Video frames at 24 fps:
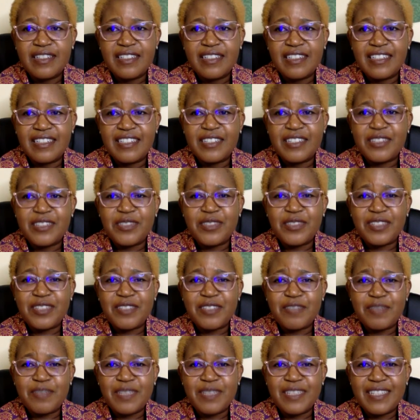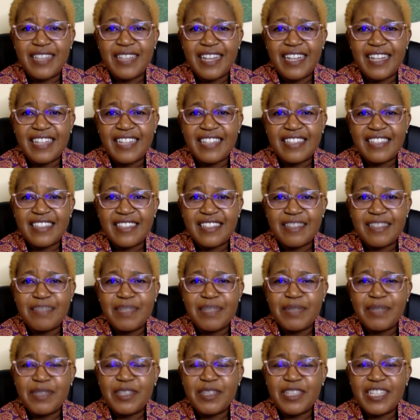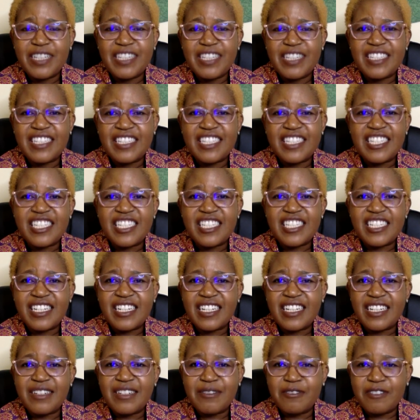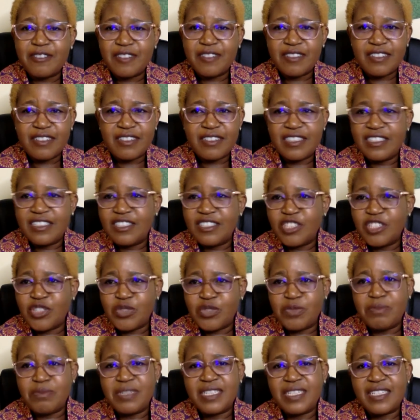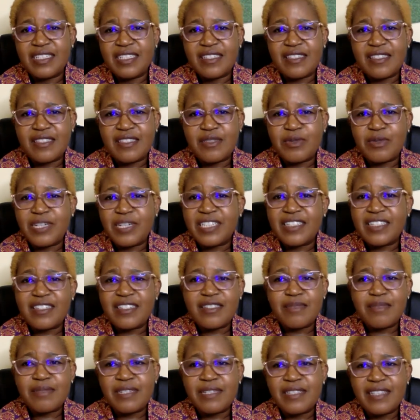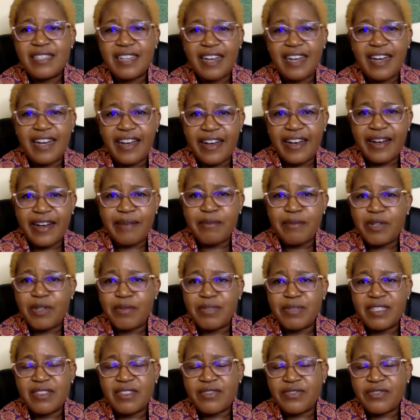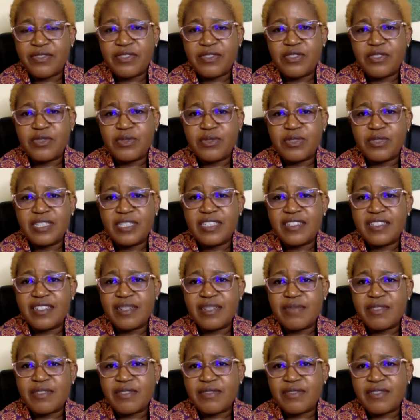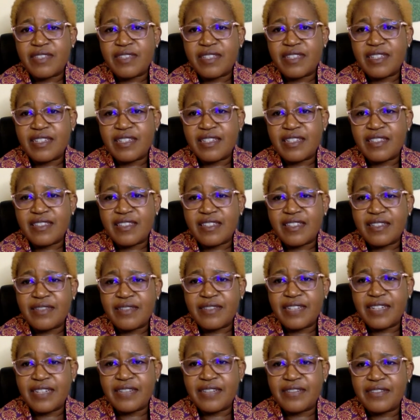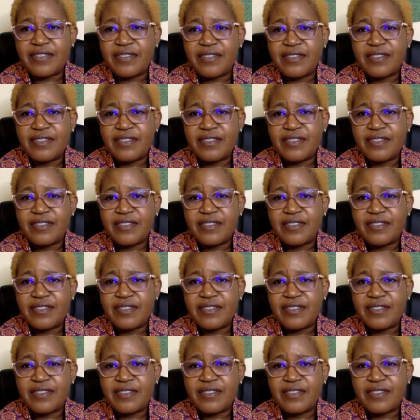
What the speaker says: And it would have been nice. Maybe you can just share in 2 minutes what has been the aha moments for you in terms of the self-love